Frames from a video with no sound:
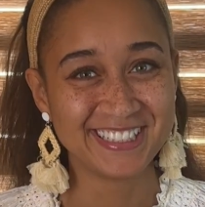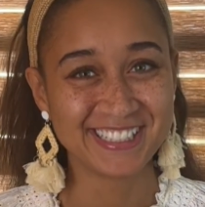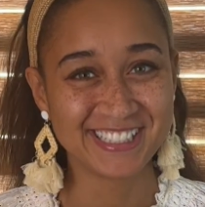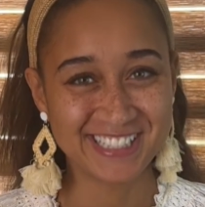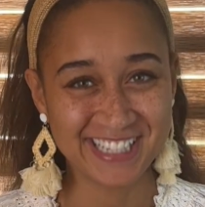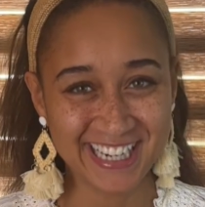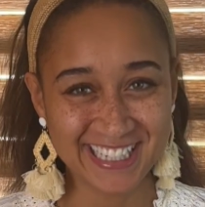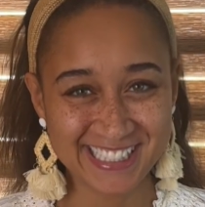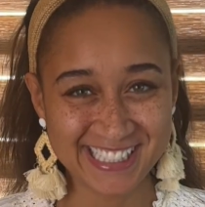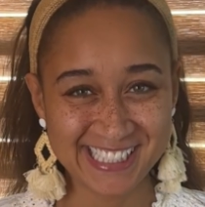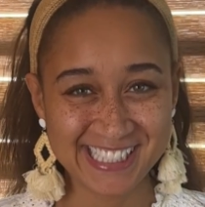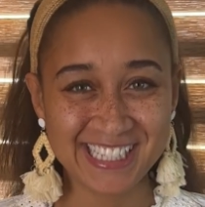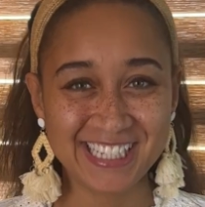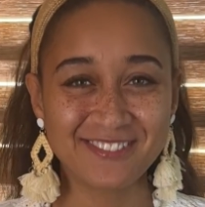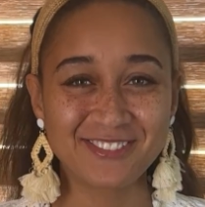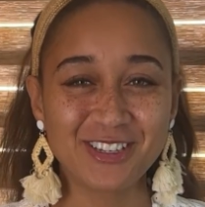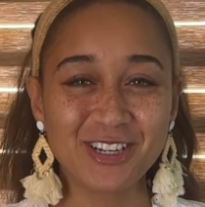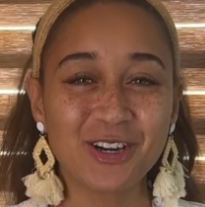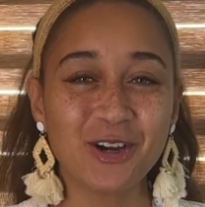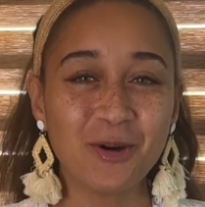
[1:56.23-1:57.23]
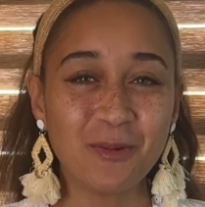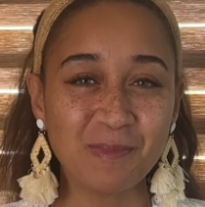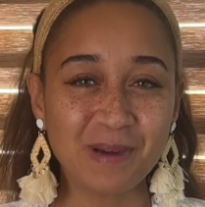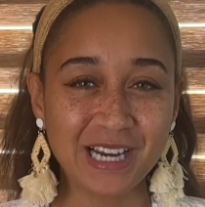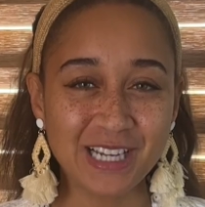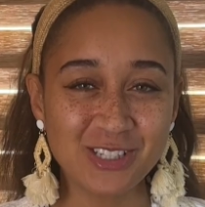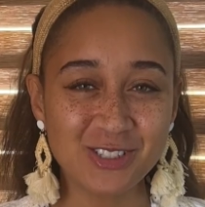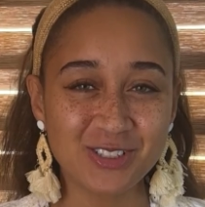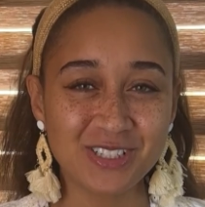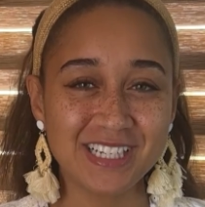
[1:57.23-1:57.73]
Check to see if your home
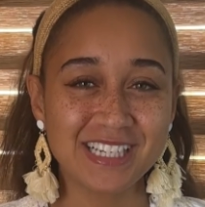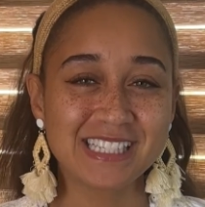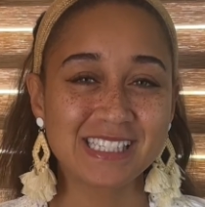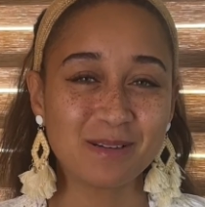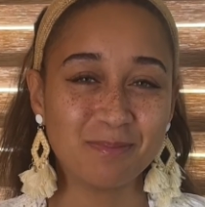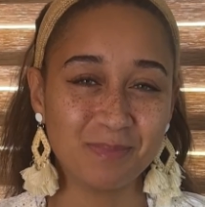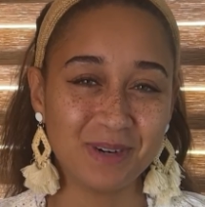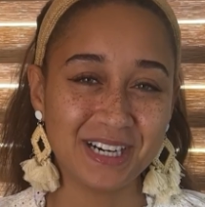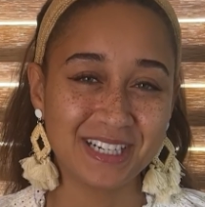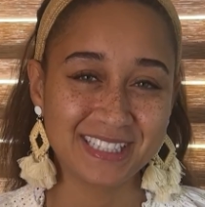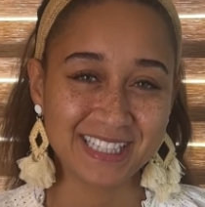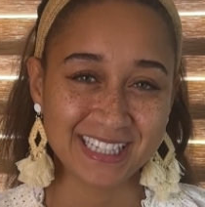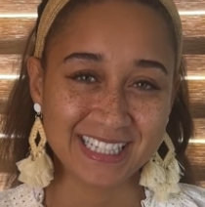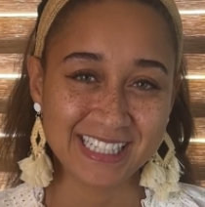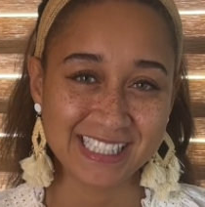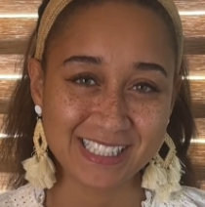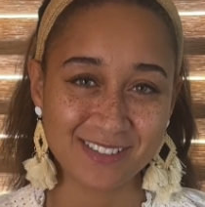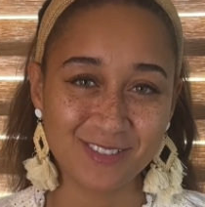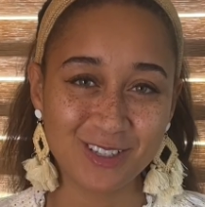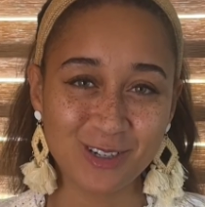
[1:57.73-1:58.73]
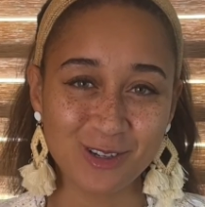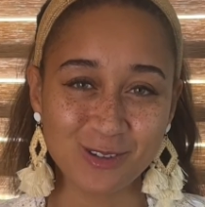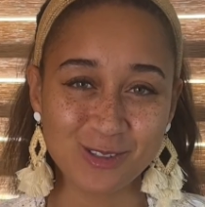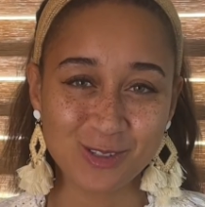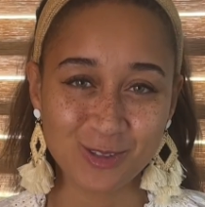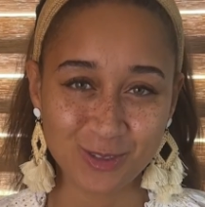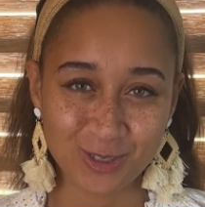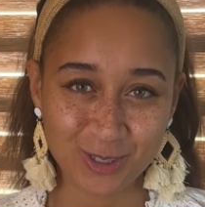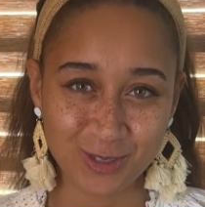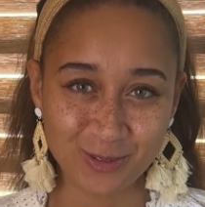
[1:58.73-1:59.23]
country is among the list of those
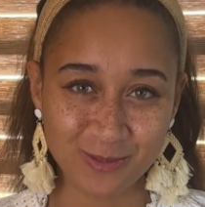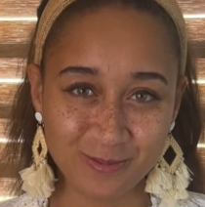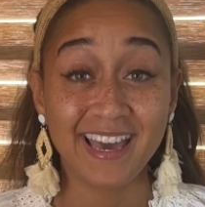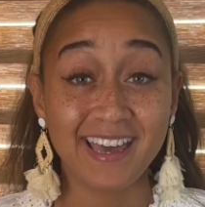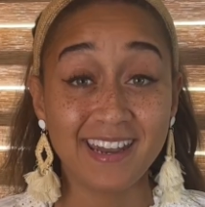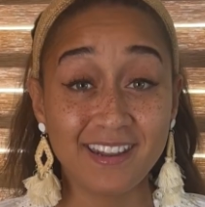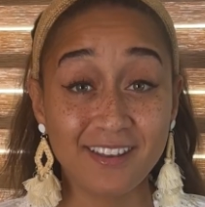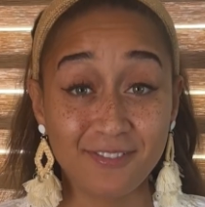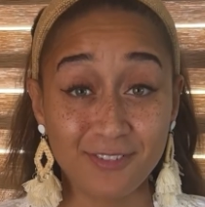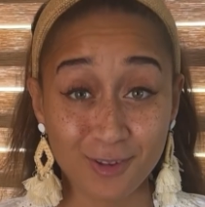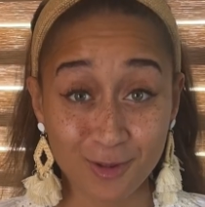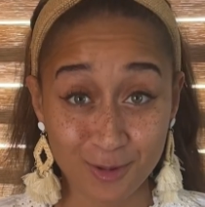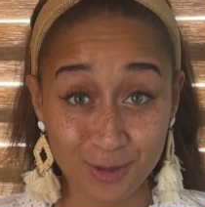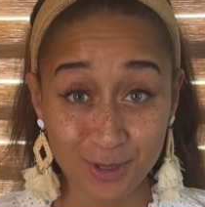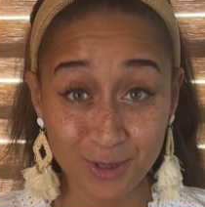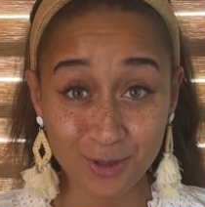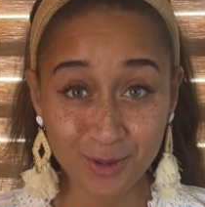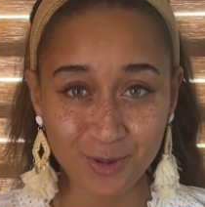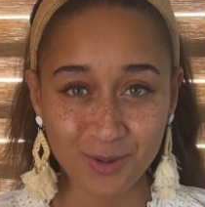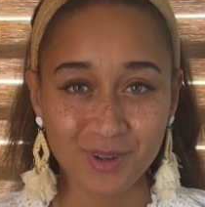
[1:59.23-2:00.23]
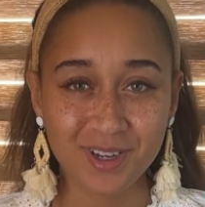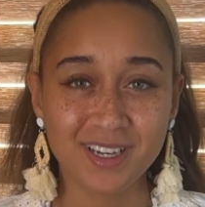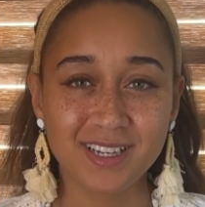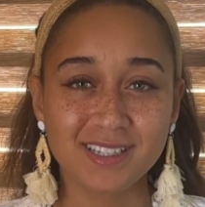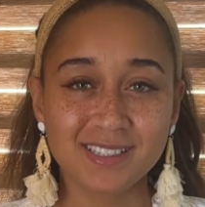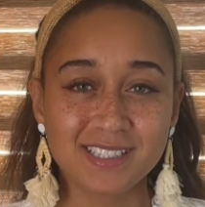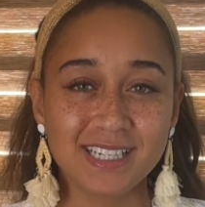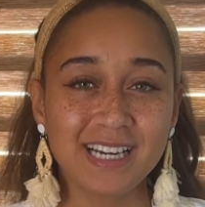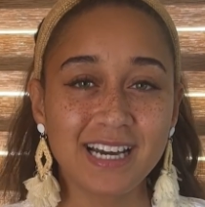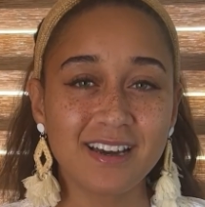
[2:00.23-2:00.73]
who do. And if you do,
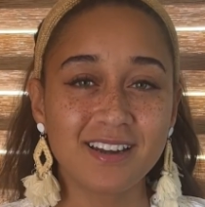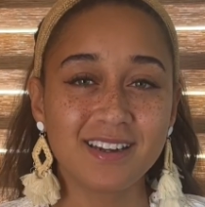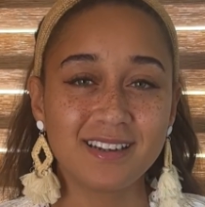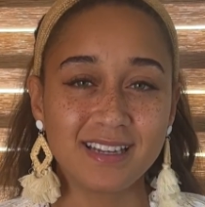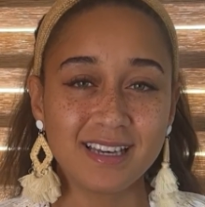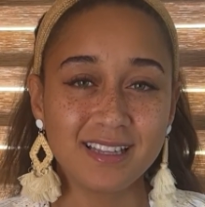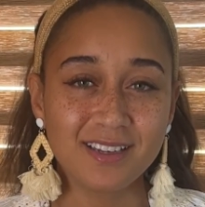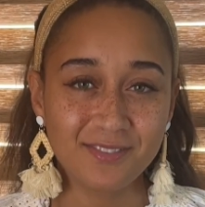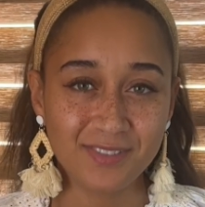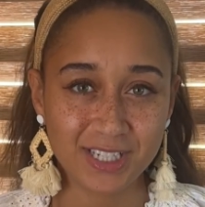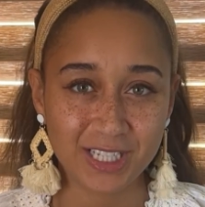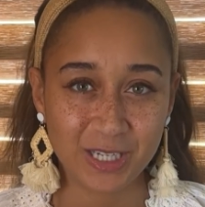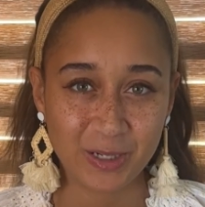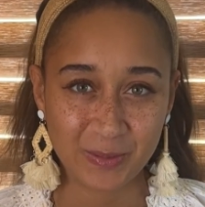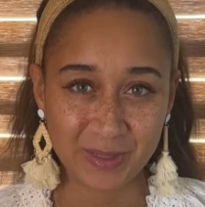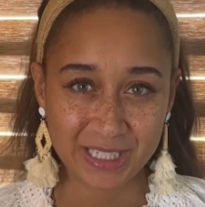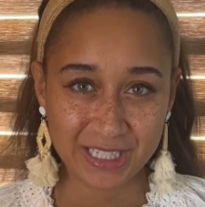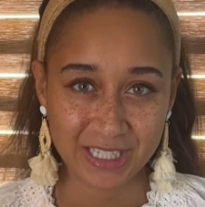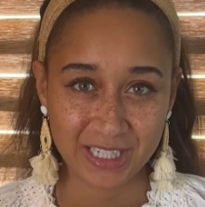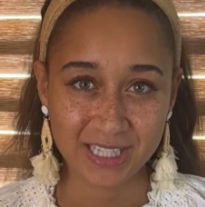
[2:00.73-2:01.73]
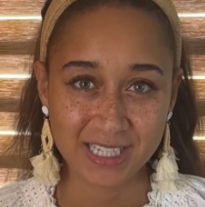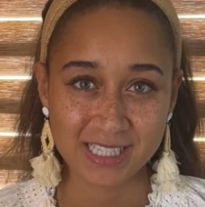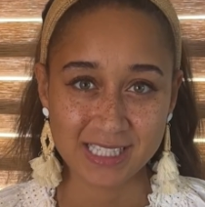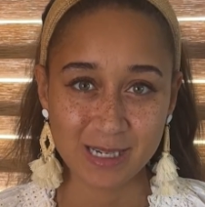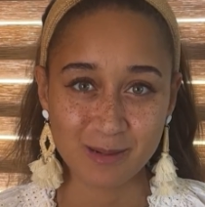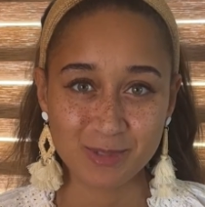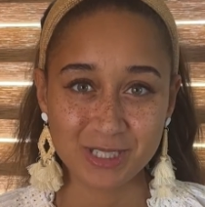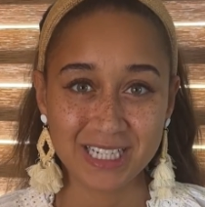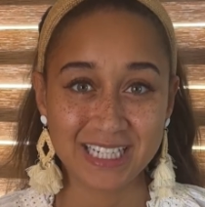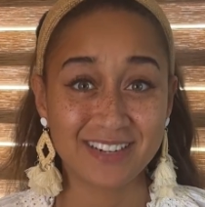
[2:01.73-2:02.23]
check out another video we did on the
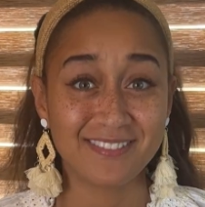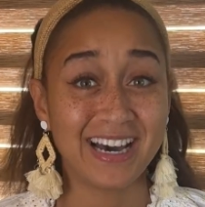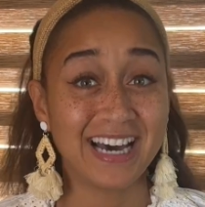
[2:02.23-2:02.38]
subject of